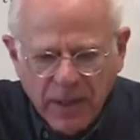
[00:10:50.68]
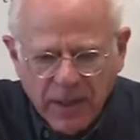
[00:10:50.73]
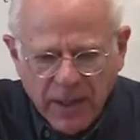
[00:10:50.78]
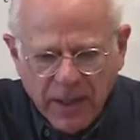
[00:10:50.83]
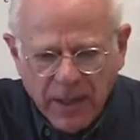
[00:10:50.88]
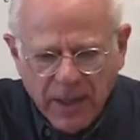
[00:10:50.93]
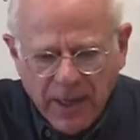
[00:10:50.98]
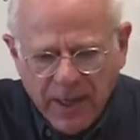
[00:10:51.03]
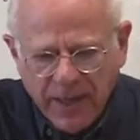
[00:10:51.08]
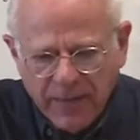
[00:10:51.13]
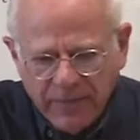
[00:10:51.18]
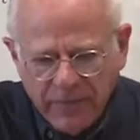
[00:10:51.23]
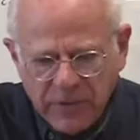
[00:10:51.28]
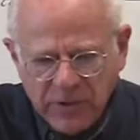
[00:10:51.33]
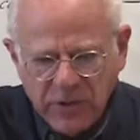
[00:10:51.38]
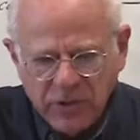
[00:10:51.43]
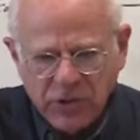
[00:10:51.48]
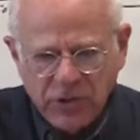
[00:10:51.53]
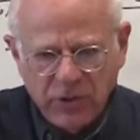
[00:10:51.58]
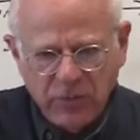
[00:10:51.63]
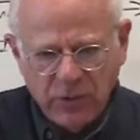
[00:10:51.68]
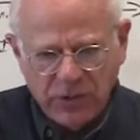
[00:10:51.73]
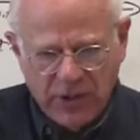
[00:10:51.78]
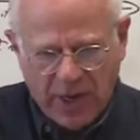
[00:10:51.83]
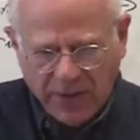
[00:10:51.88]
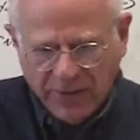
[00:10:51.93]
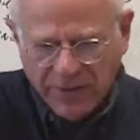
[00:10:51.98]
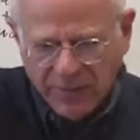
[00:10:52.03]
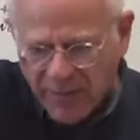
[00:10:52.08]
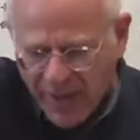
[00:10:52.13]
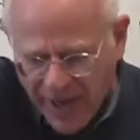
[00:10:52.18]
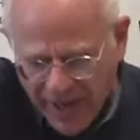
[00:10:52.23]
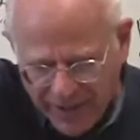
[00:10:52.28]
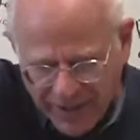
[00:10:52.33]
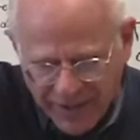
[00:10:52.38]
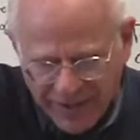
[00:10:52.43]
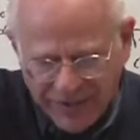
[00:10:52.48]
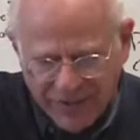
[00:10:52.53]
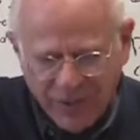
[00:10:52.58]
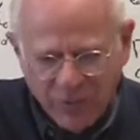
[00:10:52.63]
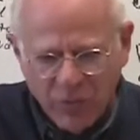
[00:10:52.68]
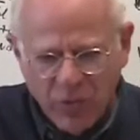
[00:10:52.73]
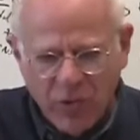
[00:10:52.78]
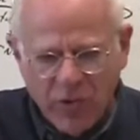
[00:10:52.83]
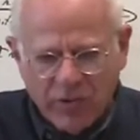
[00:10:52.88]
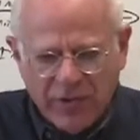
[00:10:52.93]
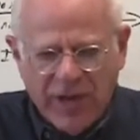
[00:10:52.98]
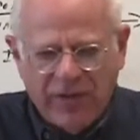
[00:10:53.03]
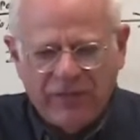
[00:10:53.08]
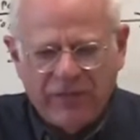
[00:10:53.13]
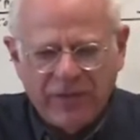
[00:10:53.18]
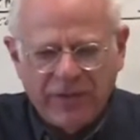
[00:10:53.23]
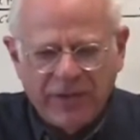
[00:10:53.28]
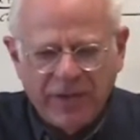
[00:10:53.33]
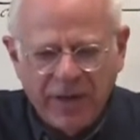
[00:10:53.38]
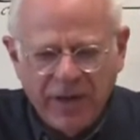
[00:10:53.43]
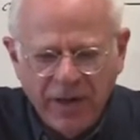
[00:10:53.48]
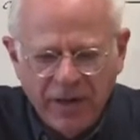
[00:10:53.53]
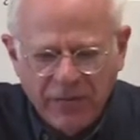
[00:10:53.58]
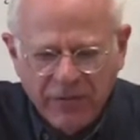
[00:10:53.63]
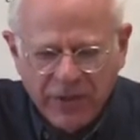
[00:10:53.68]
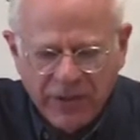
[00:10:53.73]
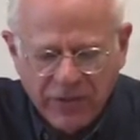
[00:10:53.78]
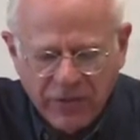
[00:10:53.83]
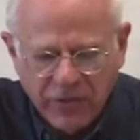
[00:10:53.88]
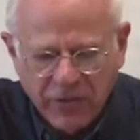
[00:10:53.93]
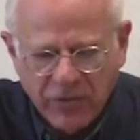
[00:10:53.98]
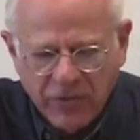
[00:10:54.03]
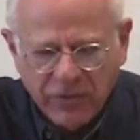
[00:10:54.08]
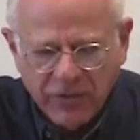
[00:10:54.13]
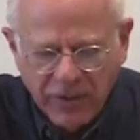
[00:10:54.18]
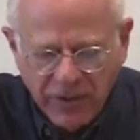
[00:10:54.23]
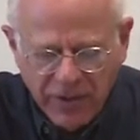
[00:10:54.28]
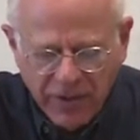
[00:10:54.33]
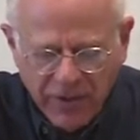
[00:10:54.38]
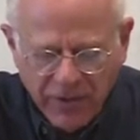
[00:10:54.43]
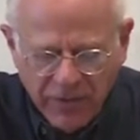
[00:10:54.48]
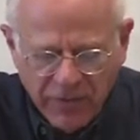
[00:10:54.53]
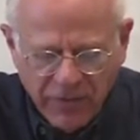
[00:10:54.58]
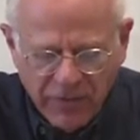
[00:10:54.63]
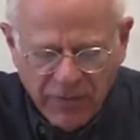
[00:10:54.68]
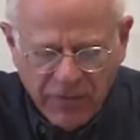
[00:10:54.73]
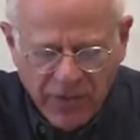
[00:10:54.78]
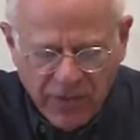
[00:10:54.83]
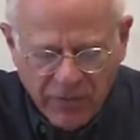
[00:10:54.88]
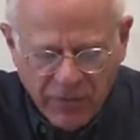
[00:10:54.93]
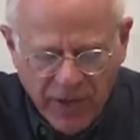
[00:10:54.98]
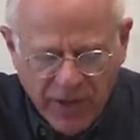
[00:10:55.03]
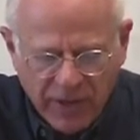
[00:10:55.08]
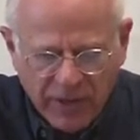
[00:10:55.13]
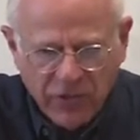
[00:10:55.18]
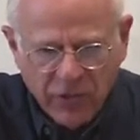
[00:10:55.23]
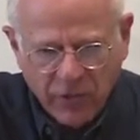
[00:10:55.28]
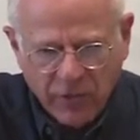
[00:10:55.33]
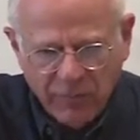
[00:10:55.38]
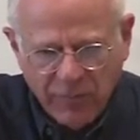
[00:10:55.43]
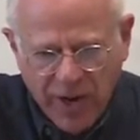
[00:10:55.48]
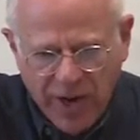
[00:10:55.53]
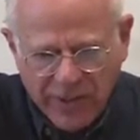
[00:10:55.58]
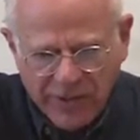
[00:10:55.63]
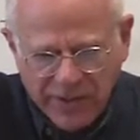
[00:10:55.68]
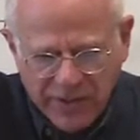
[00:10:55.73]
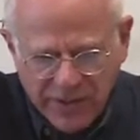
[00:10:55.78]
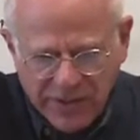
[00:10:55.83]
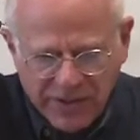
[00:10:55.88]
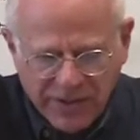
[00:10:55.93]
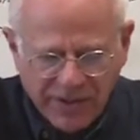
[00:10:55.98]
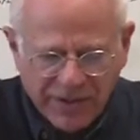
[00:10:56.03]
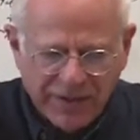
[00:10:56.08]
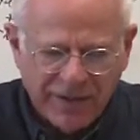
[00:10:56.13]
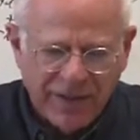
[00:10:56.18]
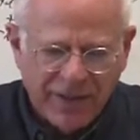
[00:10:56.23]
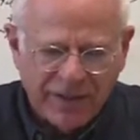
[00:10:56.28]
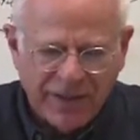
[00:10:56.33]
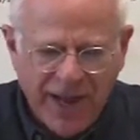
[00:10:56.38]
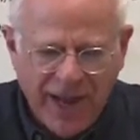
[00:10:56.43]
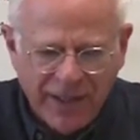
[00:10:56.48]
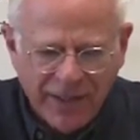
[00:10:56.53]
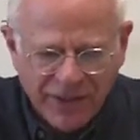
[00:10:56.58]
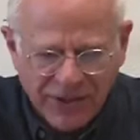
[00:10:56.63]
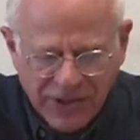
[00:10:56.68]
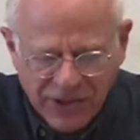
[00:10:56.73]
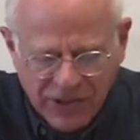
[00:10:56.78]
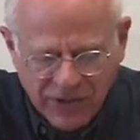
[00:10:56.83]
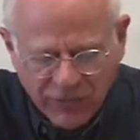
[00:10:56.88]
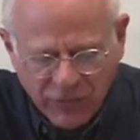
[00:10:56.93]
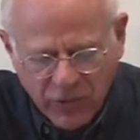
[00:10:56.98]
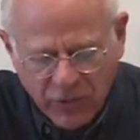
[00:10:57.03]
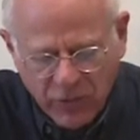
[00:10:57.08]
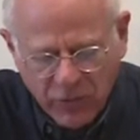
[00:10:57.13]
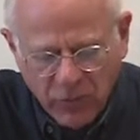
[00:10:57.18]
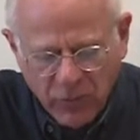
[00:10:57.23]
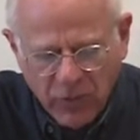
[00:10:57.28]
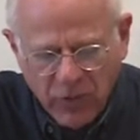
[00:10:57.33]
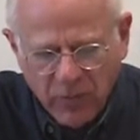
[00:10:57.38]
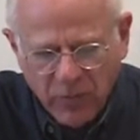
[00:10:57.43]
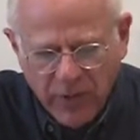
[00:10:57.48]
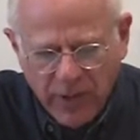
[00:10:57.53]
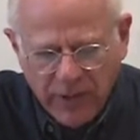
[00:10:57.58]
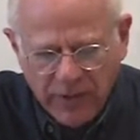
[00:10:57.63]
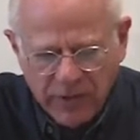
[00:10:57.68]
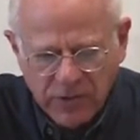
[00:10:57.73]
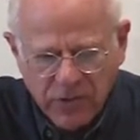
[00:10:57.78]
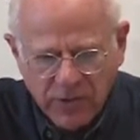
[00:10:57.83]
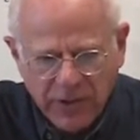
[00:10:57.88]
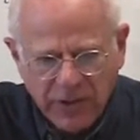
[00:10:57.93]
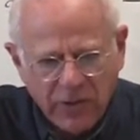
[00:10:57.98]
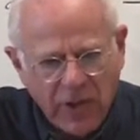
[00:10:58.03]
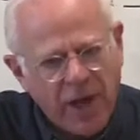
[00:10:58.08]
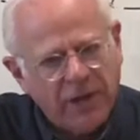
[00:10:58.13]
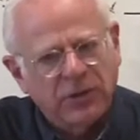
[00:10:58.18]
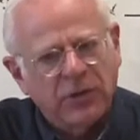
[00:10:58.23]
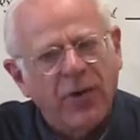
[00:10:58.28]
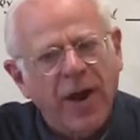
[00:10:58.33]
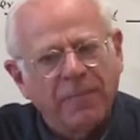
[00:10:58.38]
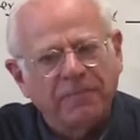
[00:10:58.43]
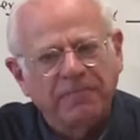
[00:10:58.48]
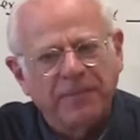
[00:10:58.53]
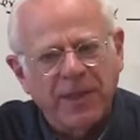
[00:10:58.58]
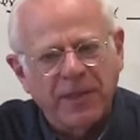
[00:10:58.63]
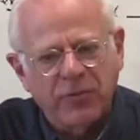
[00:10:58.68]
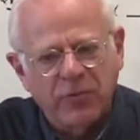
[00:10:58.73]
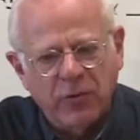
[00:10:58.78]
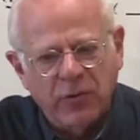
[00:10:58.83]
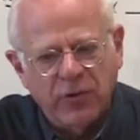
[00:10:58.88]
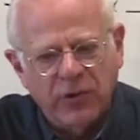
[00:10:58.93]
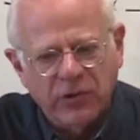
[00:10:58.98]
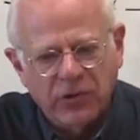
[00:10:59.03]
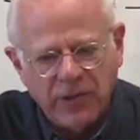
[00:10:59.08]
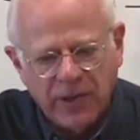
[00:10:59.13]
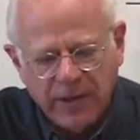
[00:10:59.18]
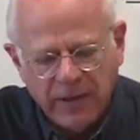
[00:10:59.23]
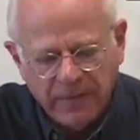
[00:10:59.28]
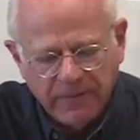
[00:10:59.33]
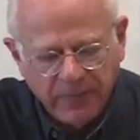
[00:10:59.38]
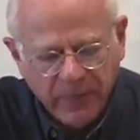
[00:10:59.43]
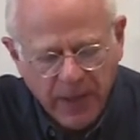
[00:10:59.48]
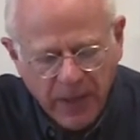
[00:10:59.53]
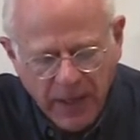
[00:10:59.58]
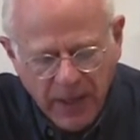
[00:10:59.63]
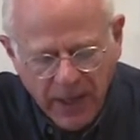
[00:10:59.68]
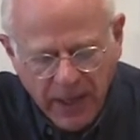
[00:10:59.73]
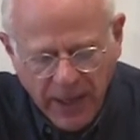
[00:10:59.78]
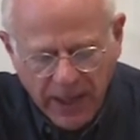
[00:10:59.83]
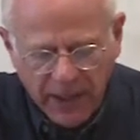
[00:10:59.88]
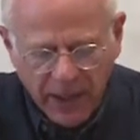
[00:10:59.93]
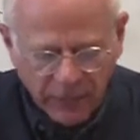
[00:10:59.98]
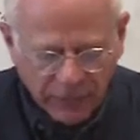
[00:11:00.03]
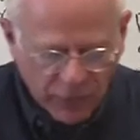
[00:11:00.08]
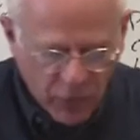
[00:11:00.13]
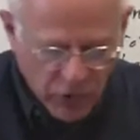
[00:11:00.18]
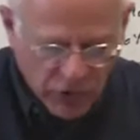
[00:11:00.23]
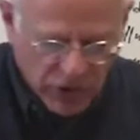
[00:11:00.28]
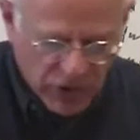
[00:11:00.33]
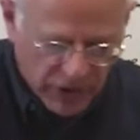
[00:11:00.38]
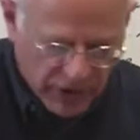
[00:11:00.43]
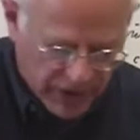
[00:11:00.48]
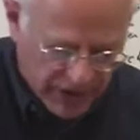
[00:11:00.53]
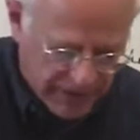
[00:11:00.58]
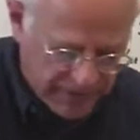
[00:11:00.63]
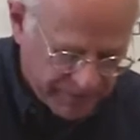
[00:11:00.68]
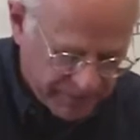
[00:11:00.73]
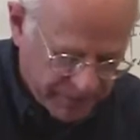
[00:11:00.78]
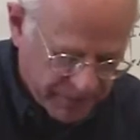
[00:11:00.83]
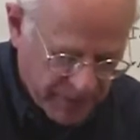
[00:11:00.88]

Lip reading: since she was undermining the war effort there in her theoretical, her Marxist analysis of World War I. So they locked her up. They threw her in jail. And unfortunately,